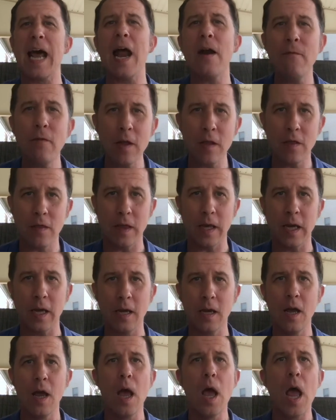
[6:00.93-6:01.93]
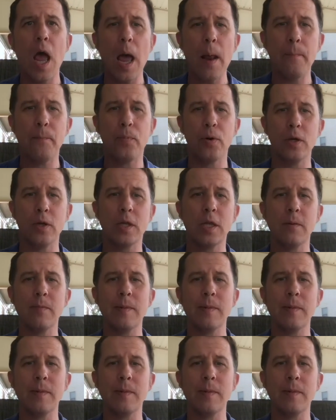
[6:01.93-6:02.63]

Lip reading: everything, and put them